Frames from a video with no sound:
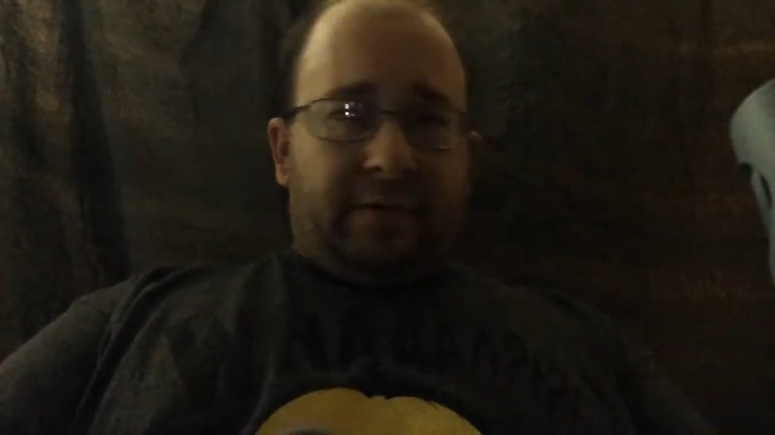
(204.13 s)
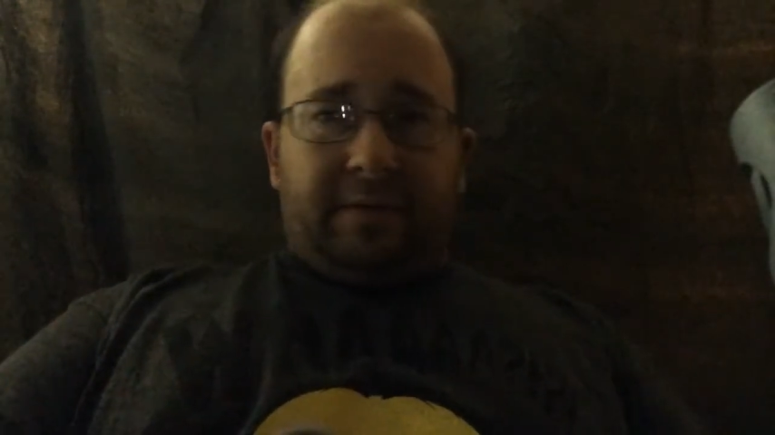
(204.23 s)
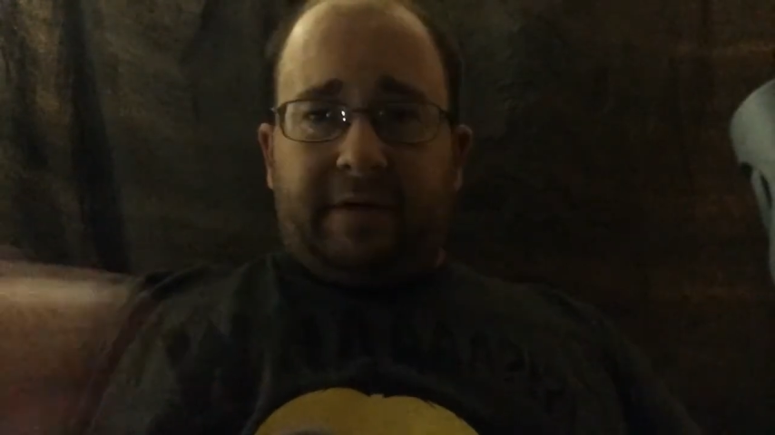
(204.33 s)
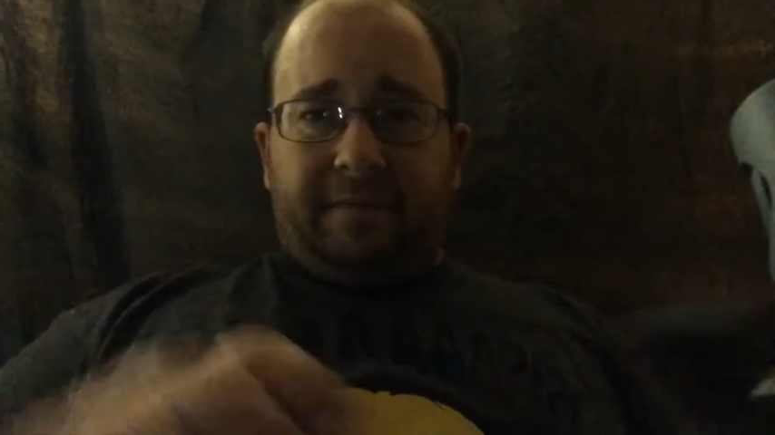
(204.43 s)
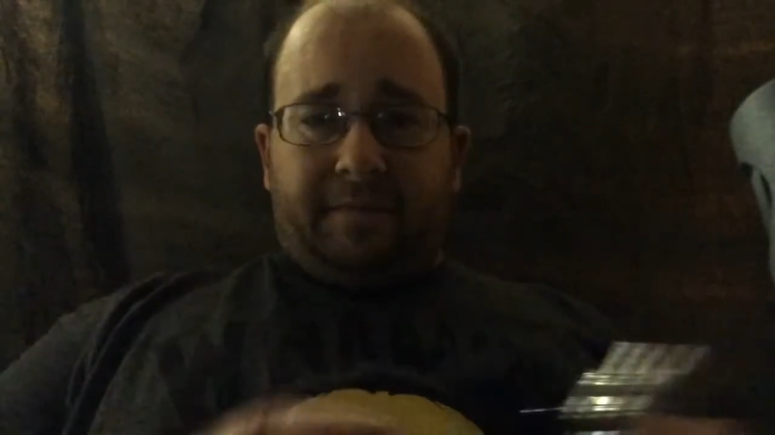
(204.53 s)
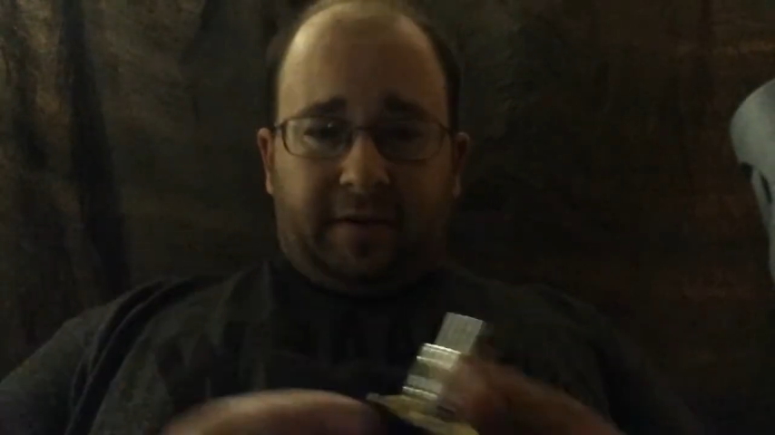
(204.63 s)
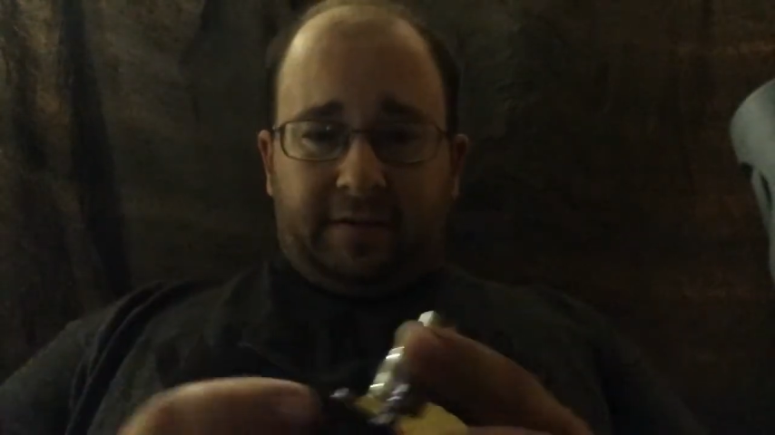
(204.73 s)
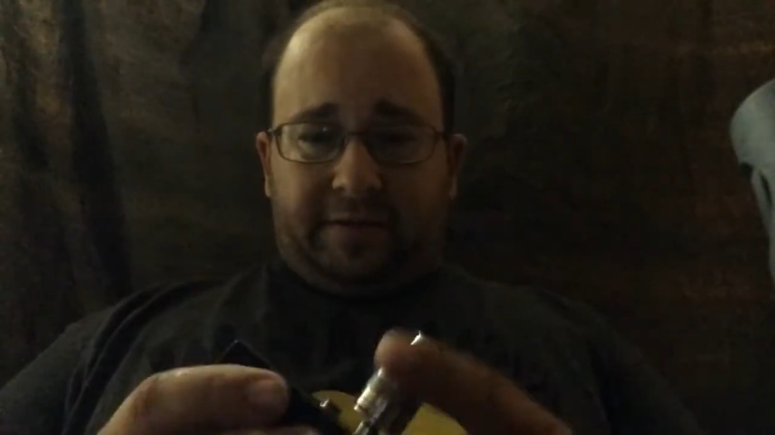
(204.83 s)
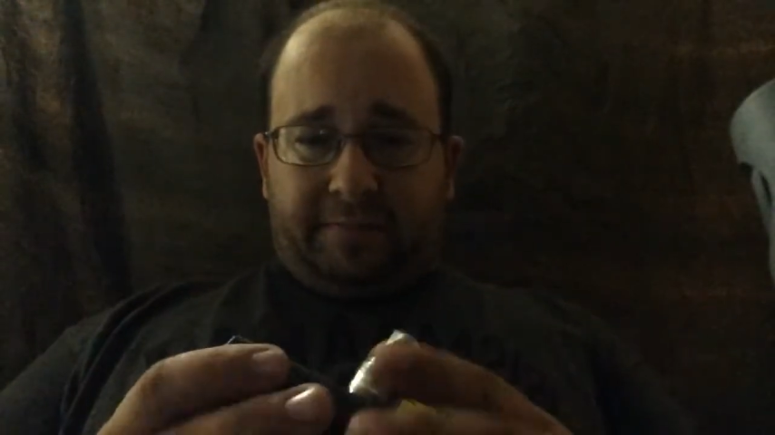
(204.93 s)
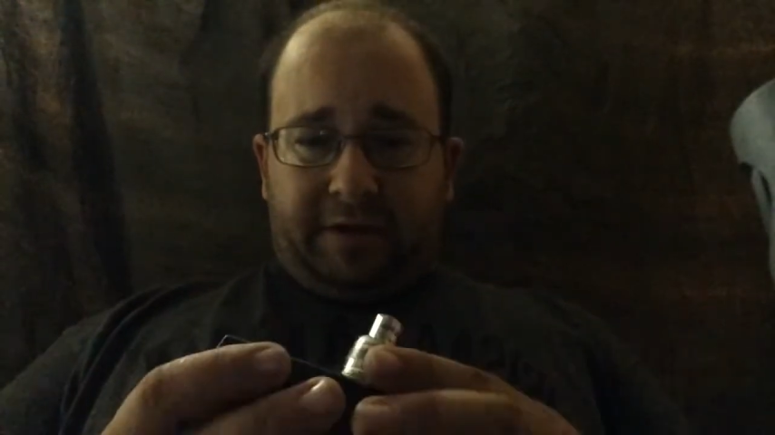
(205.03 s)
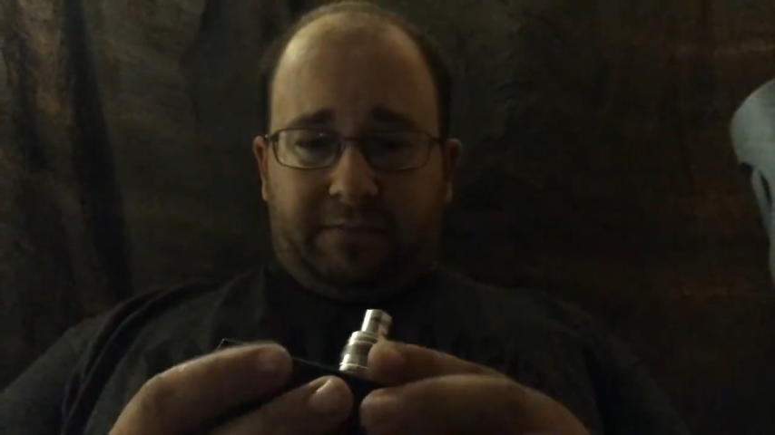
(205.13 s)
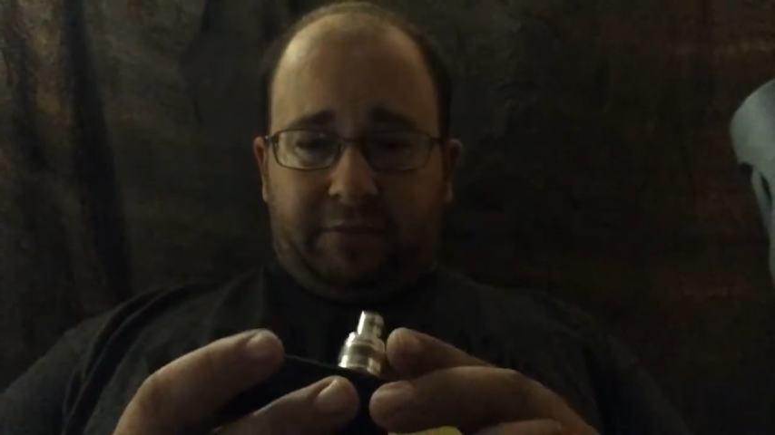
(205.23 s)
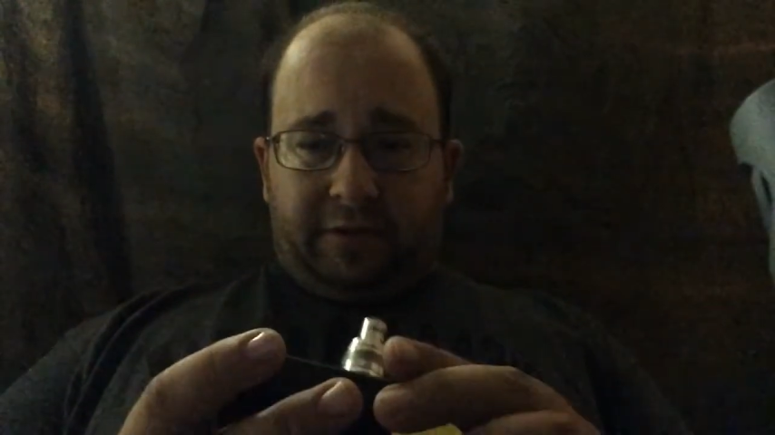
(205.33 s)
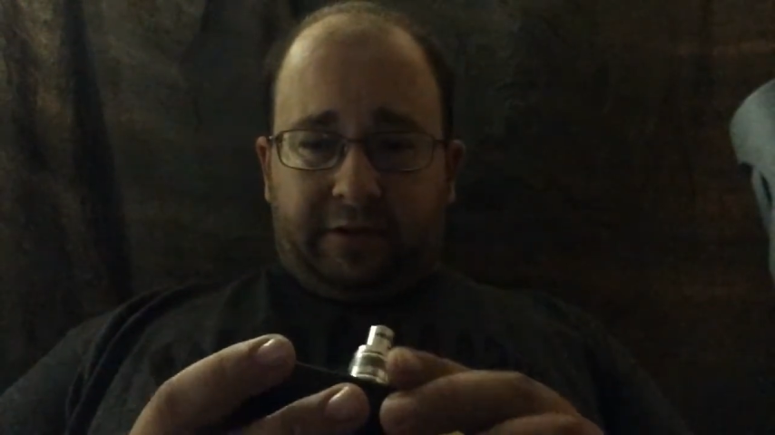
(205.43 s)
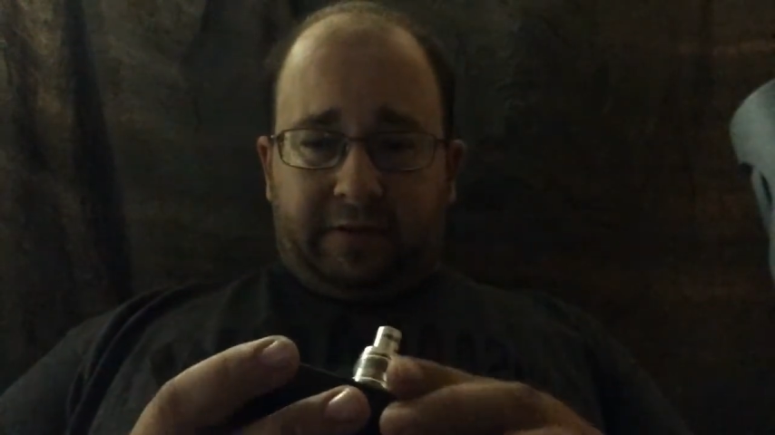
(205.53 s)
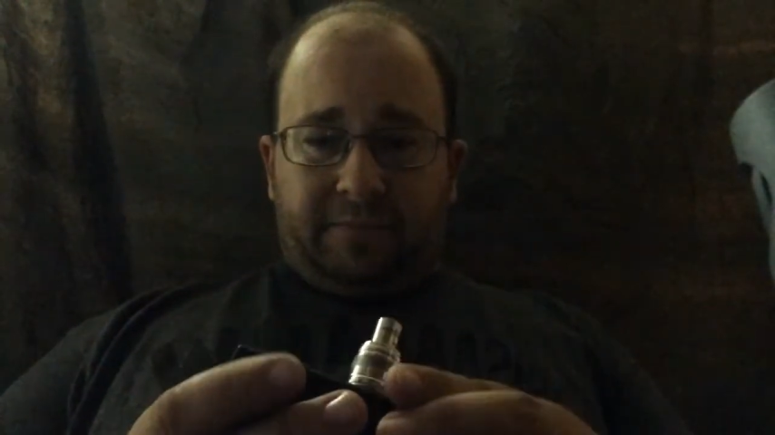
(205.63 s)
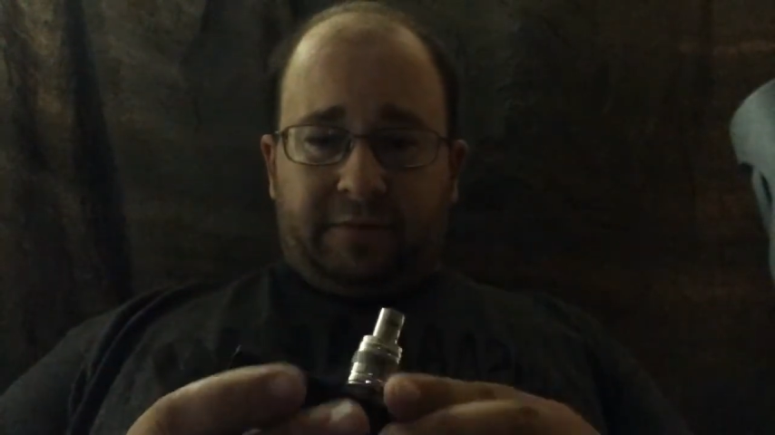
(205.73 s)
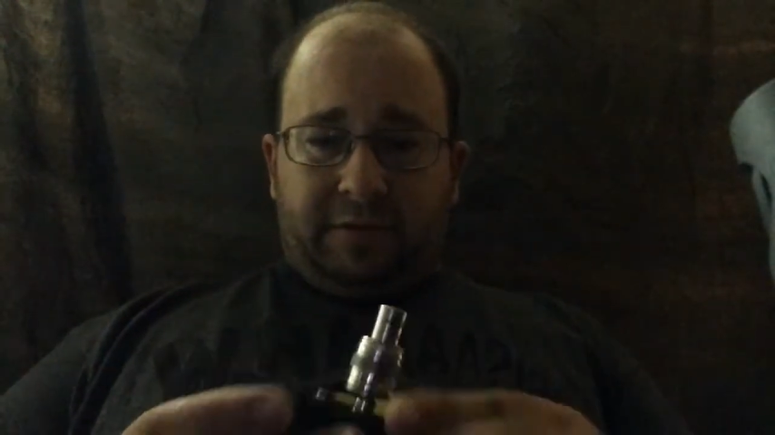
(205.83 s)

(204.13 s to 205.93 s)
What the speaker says: going to go ahead and fire this bad boy up.